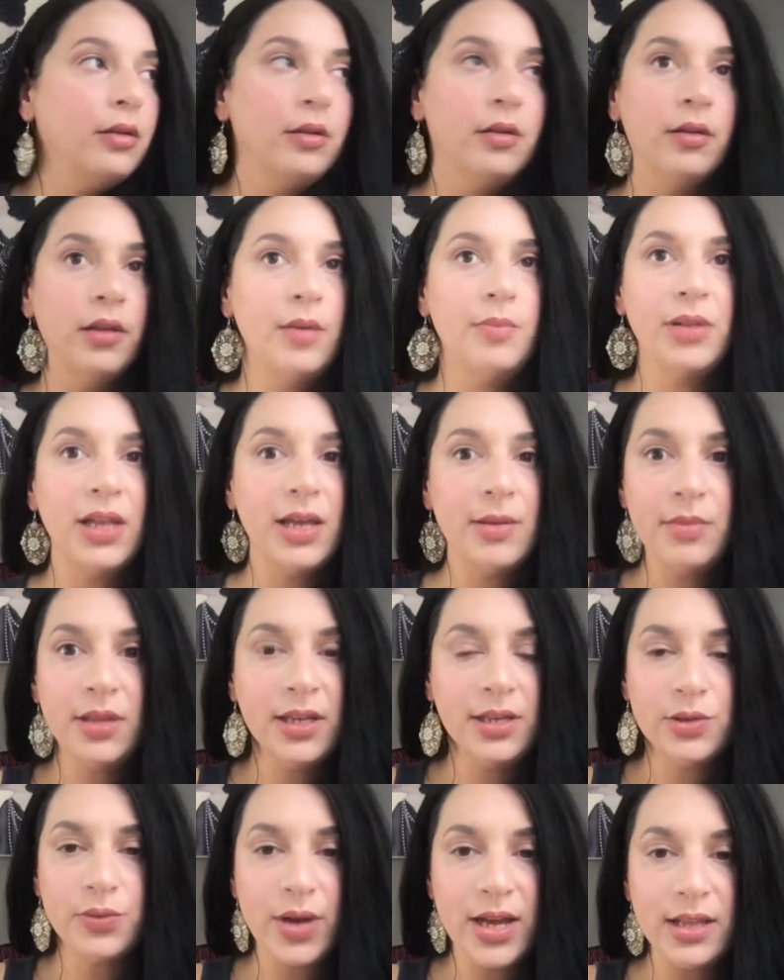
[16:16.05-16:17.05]
They blame the
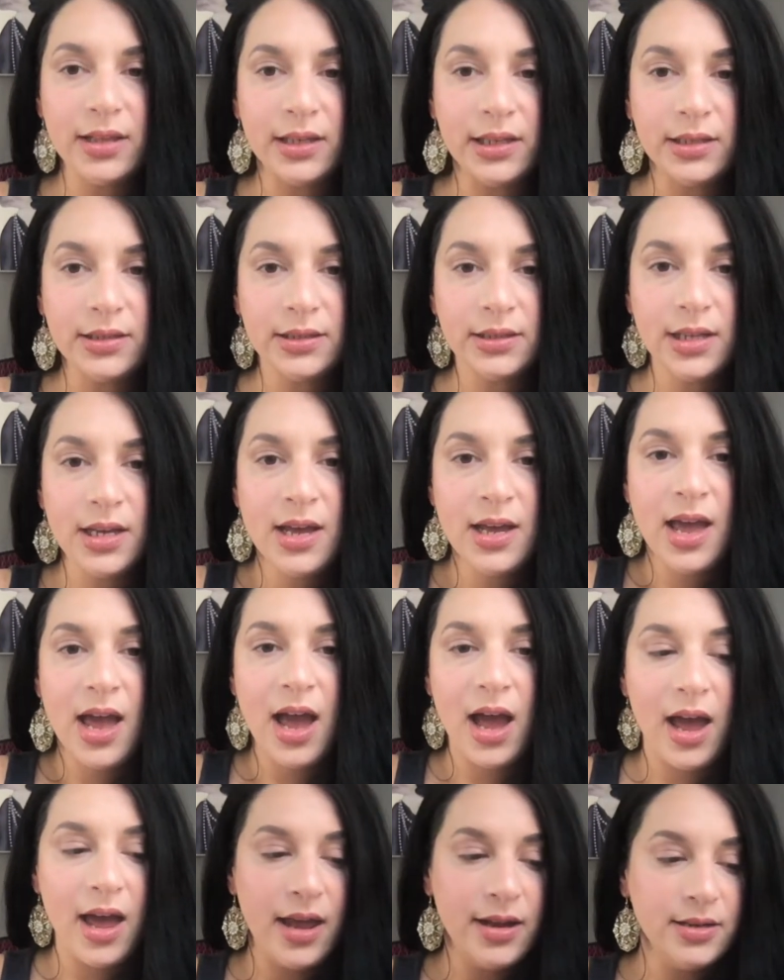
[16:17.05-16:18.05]
Israelis.
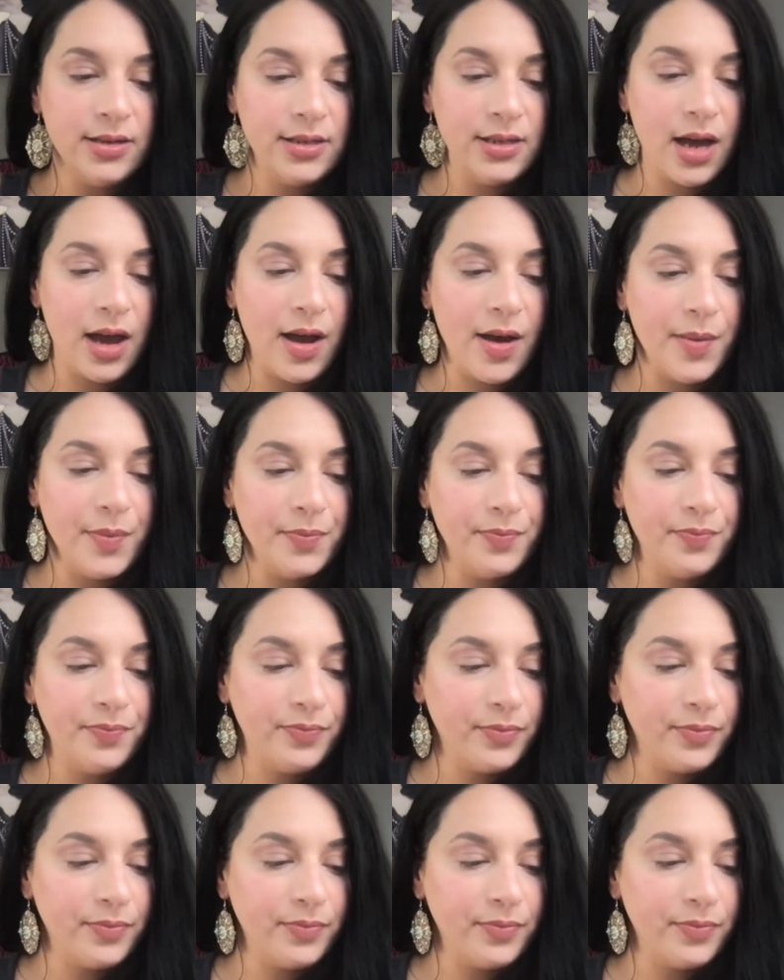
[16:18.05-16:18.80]
And, and